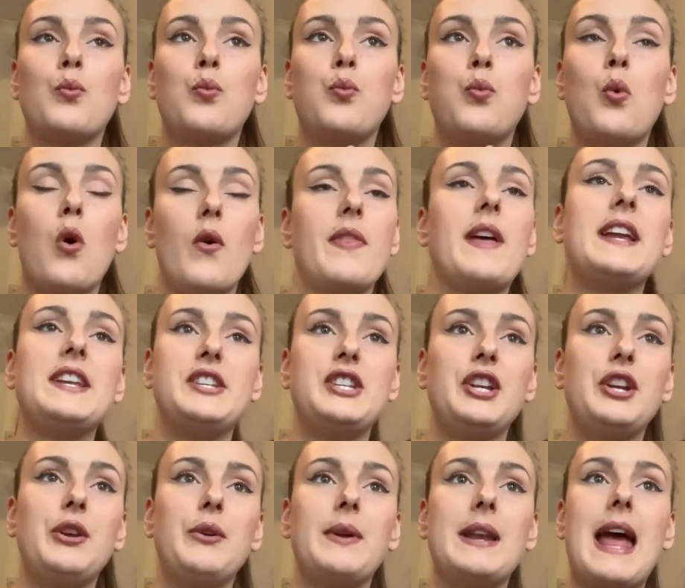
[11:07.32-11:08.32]
what they
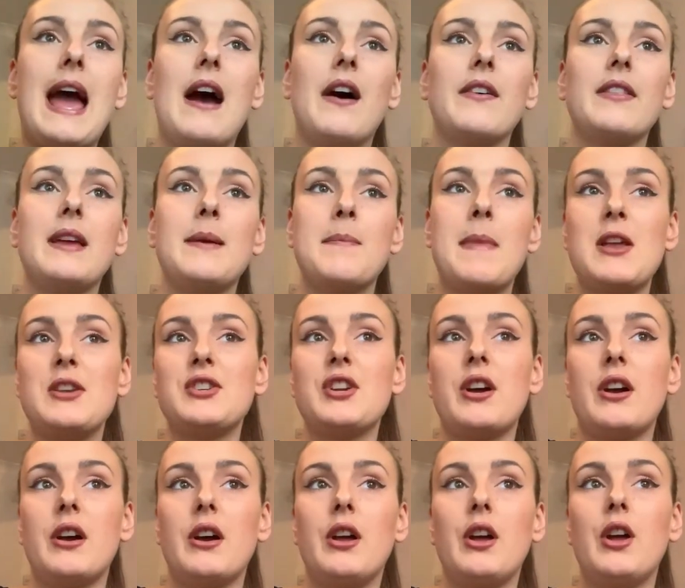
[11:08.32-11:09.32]
do and how they
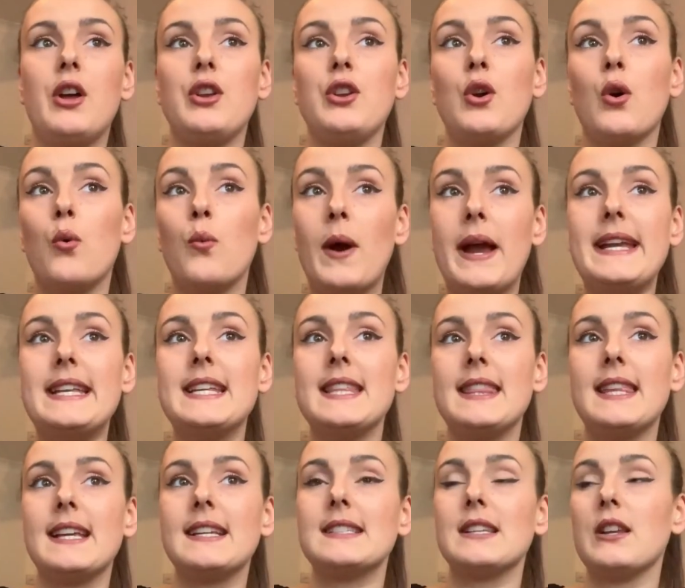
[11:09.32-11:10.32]
measure your weight
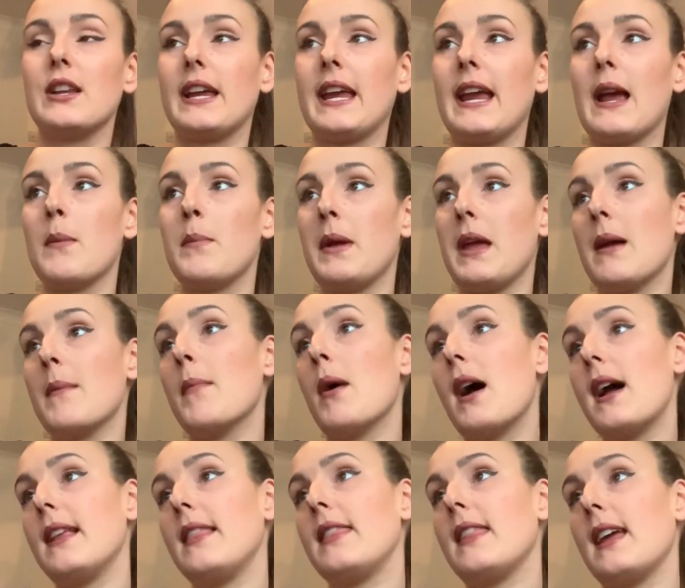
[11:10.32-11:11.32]
and things are so looking at
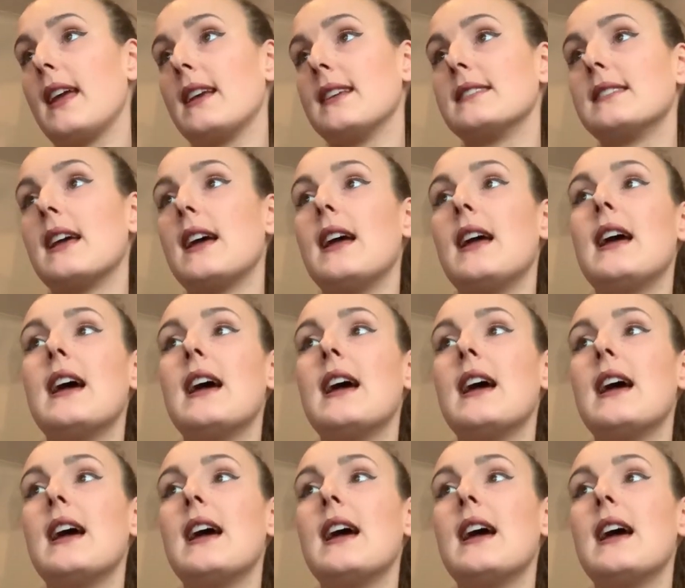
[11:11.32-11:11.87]
bmi and things